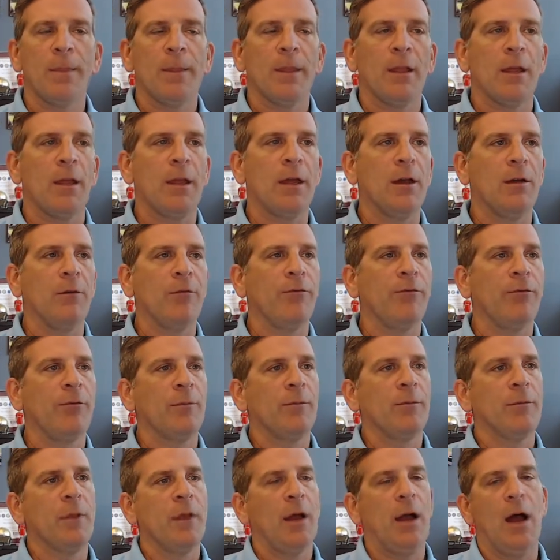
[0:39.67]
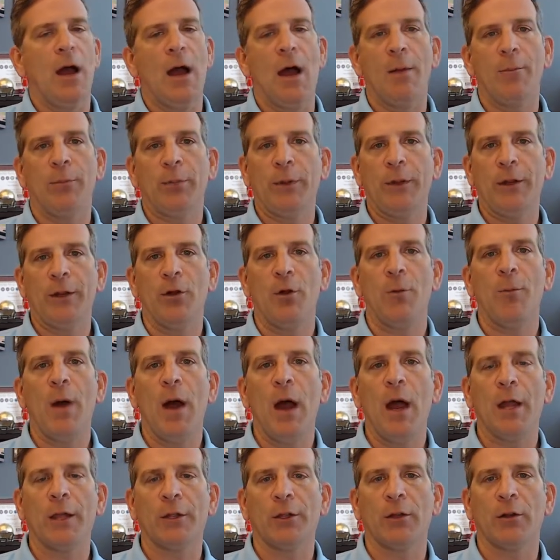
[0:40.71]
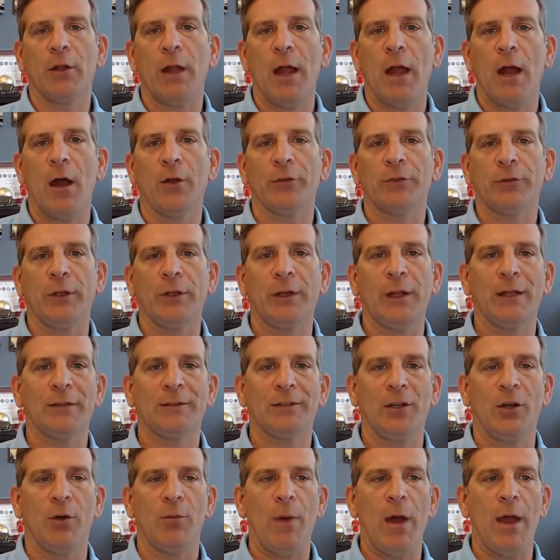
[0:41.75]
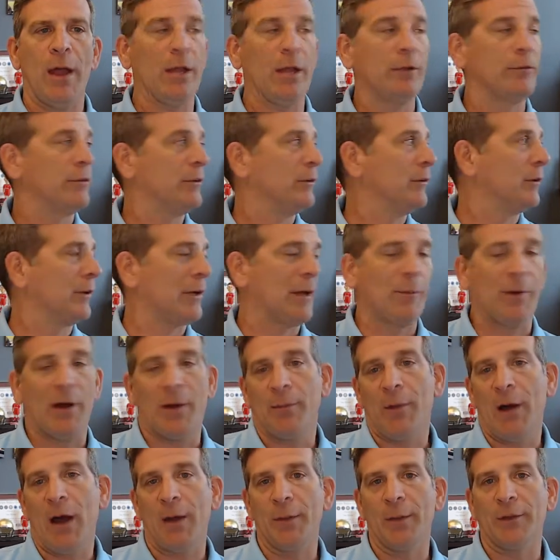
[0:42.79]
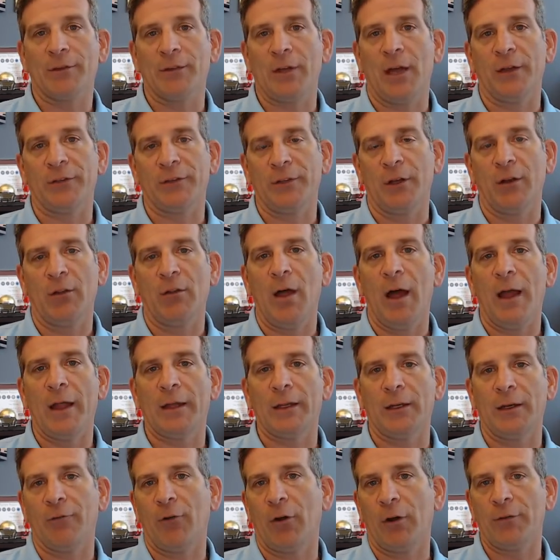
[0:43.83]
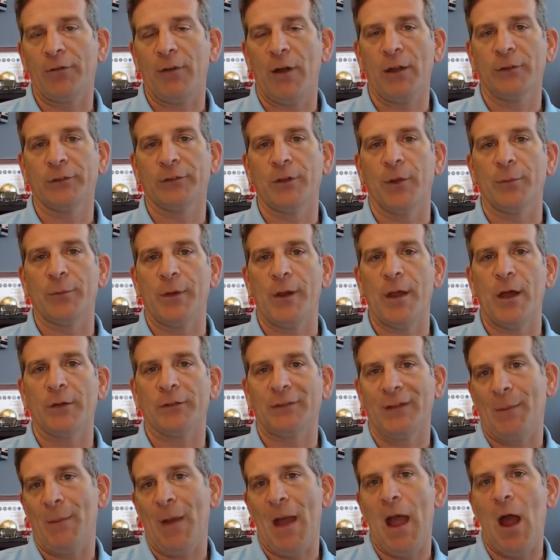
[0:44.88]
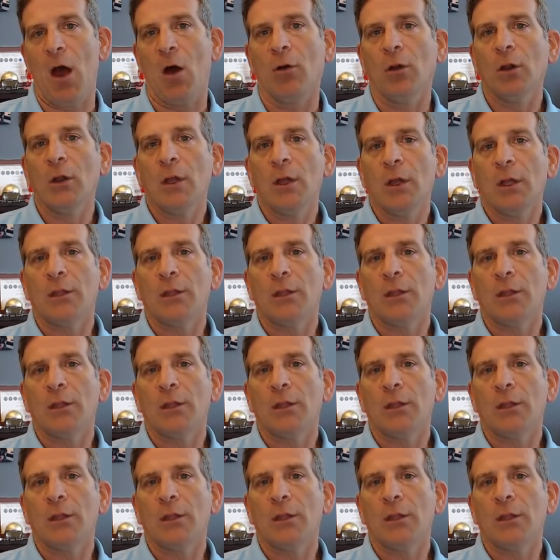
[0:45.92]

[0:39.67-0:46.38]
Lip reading: If I'm planning on buying your house and I tell my agent, look, I'm not buying this house, I don't like it, I've already found something else, I'm out.